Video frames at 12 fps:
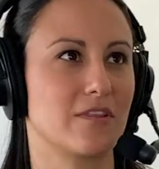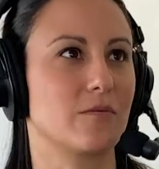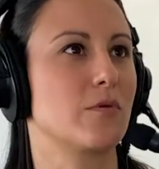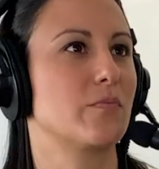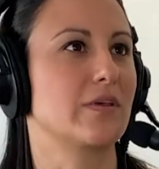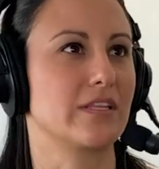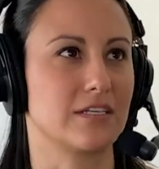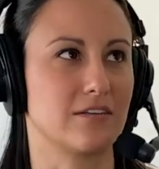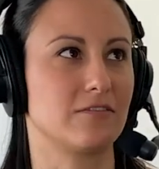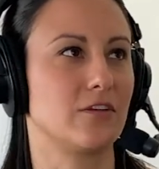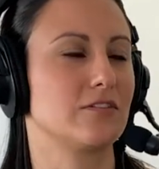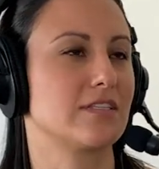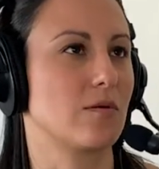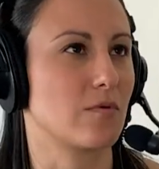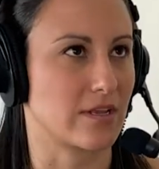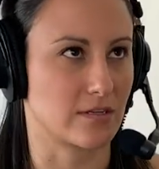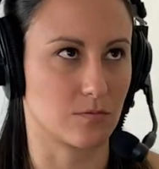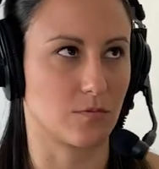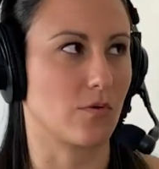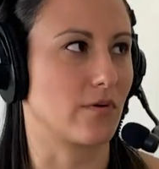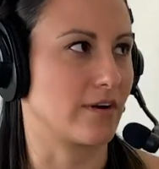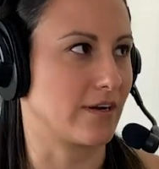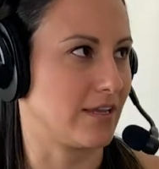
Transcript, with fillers: of the mobility flows that we explore